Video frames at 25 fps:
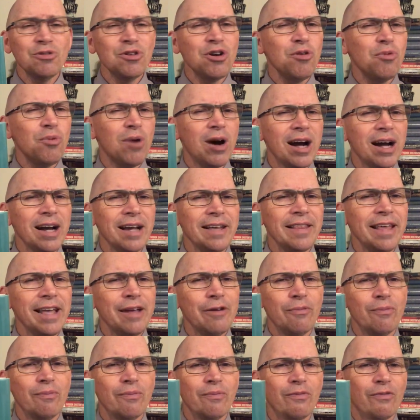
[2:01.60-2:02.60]
know why they
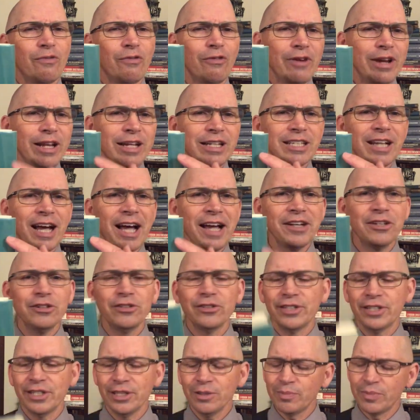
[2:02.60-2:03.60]

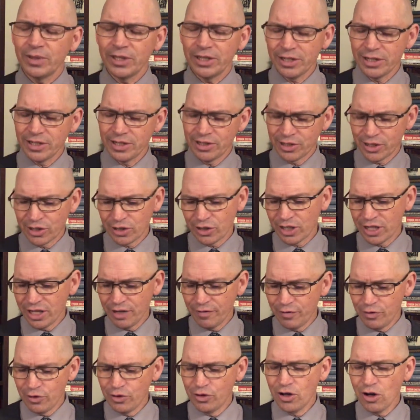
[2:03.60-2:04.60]
retitled it, because
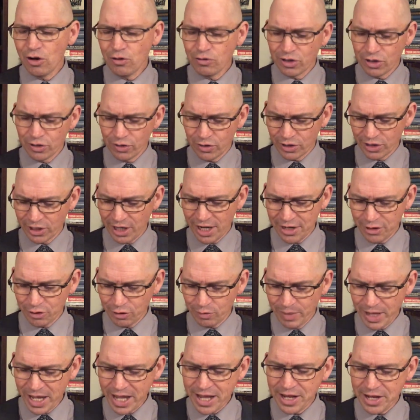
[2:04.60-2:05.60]
if you go to the title
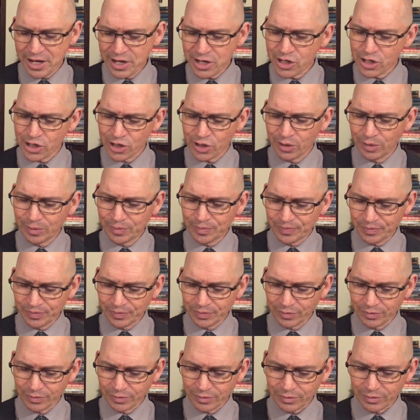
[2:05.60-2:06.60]
page,
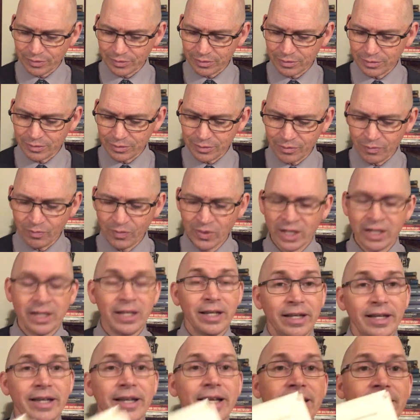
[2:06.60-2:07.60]

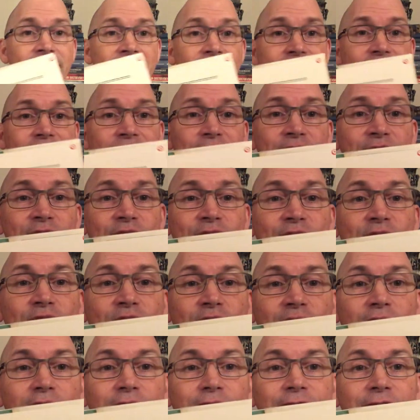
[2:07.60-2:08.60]
it is
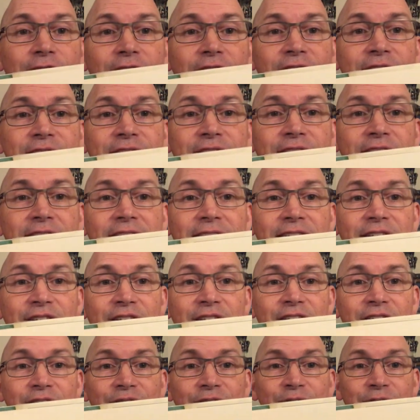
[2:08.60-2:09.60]
Skullface and
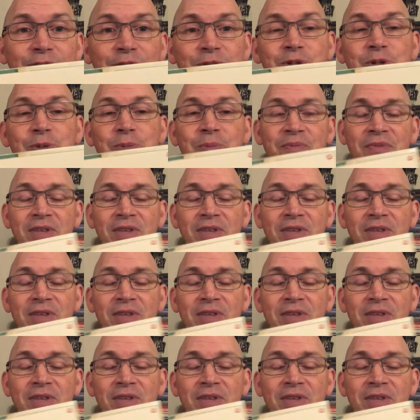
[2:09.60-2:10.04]
Others.